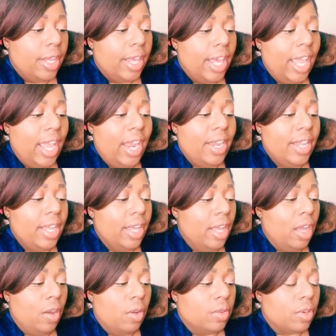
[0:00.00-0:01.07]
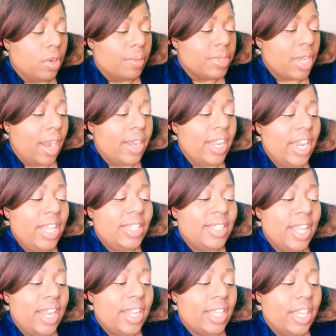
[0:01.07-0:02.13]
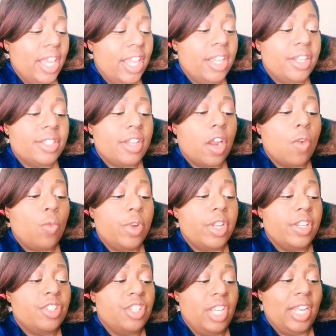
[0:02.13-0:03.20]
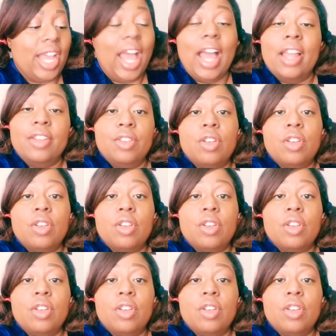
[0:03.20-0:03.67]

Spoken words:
Andy, oh no, I'm sorry. Nene said that Kenya deserved what she got.